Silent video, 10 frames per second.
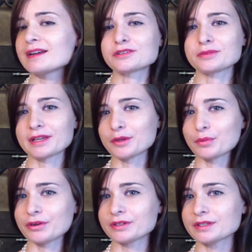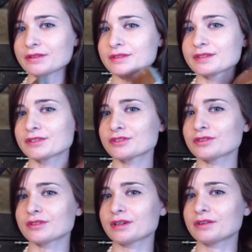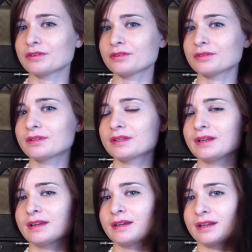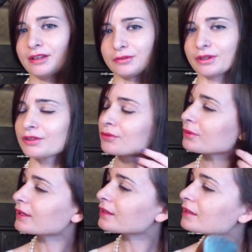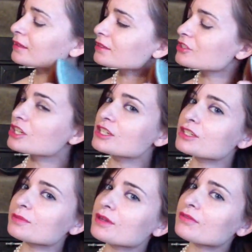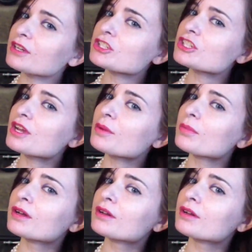I don't like it parted down the center at all. I don't like the way that it changes my face shape.